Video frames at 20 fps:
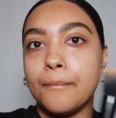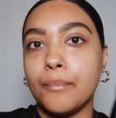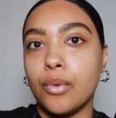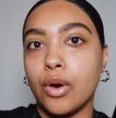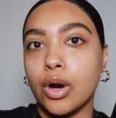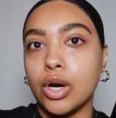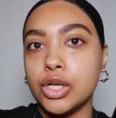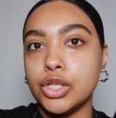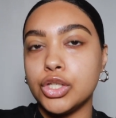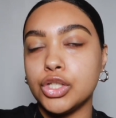
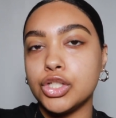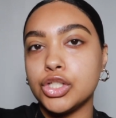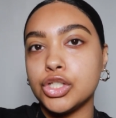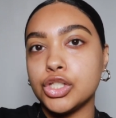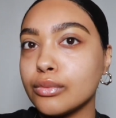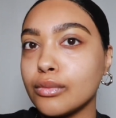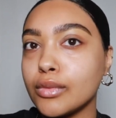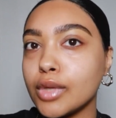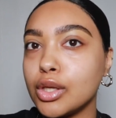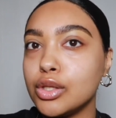brush,
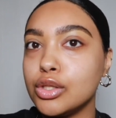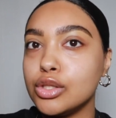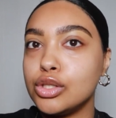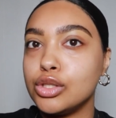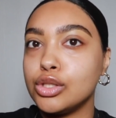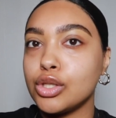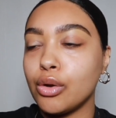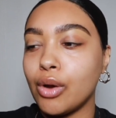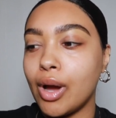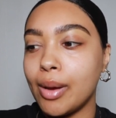
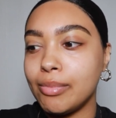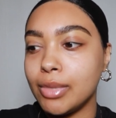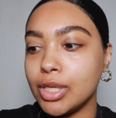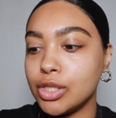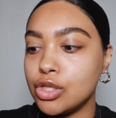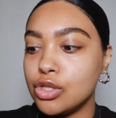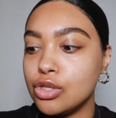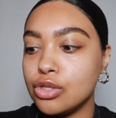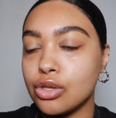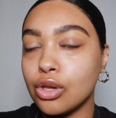so I'm
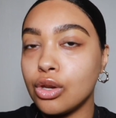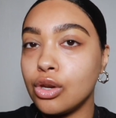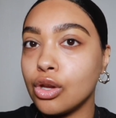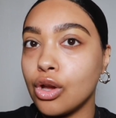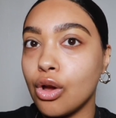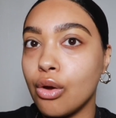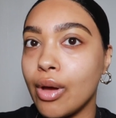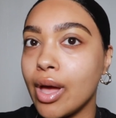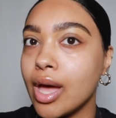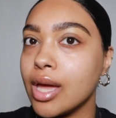literally just gonna
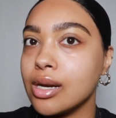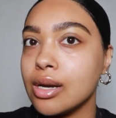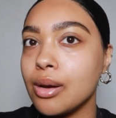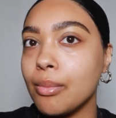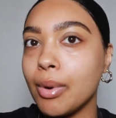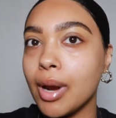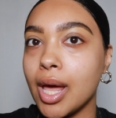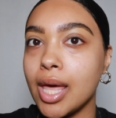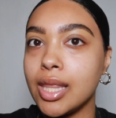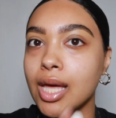go ahead and
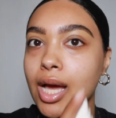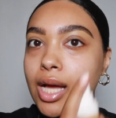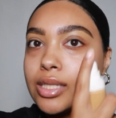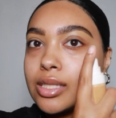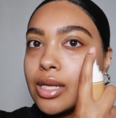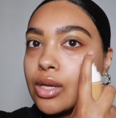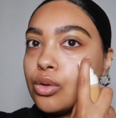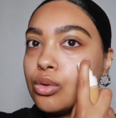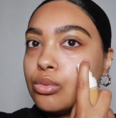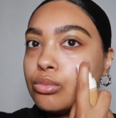apply that as
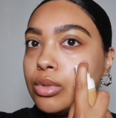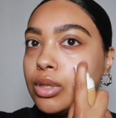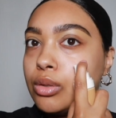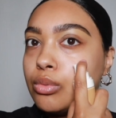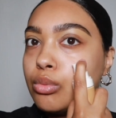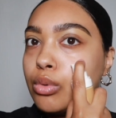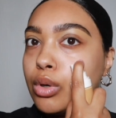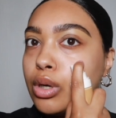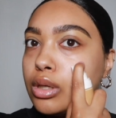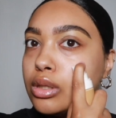I normally
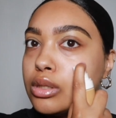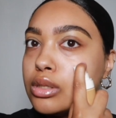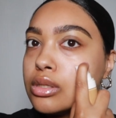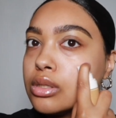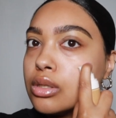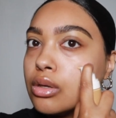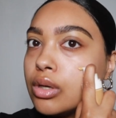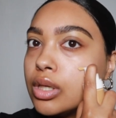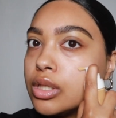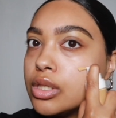would.
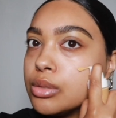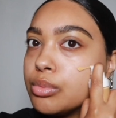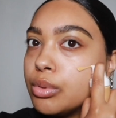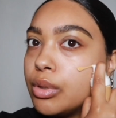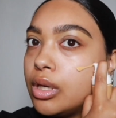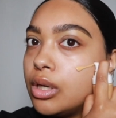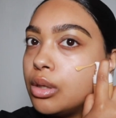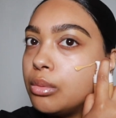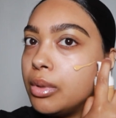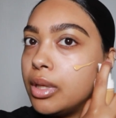So I just
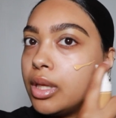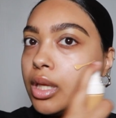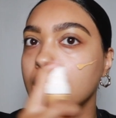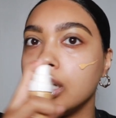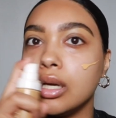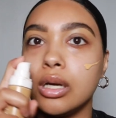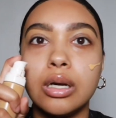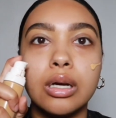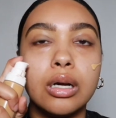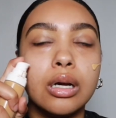put a little bit
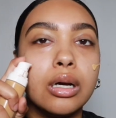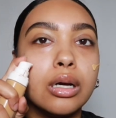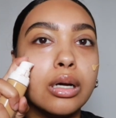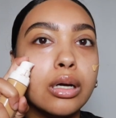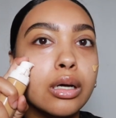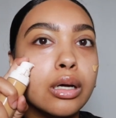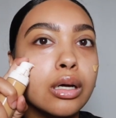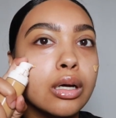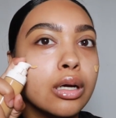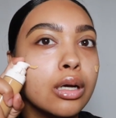here,
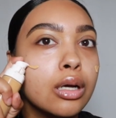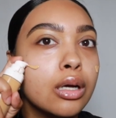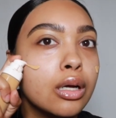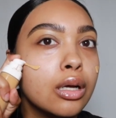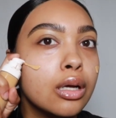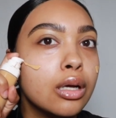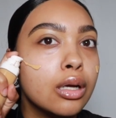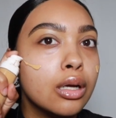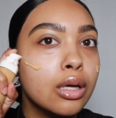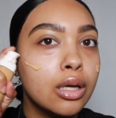
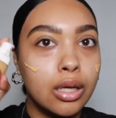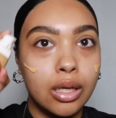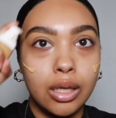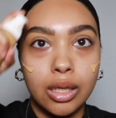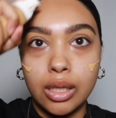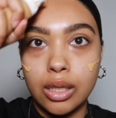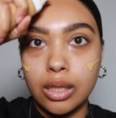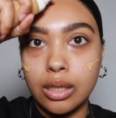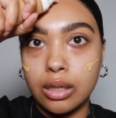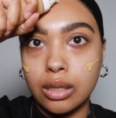
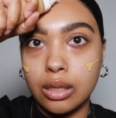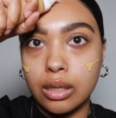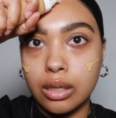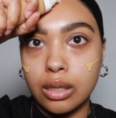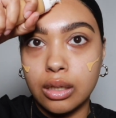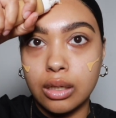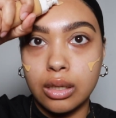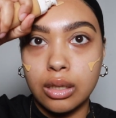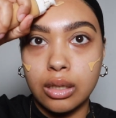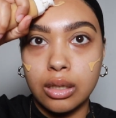
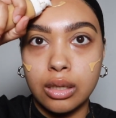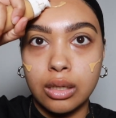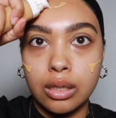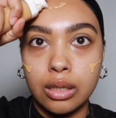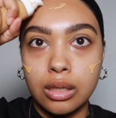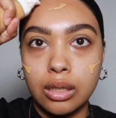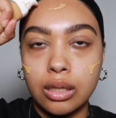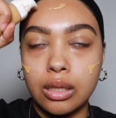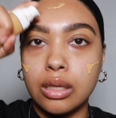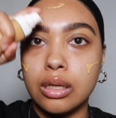here,
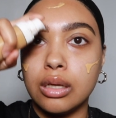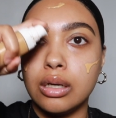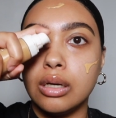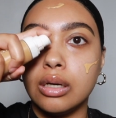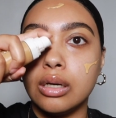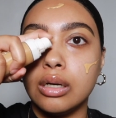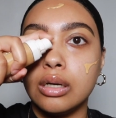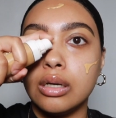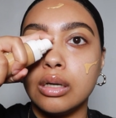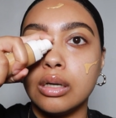
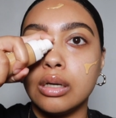here.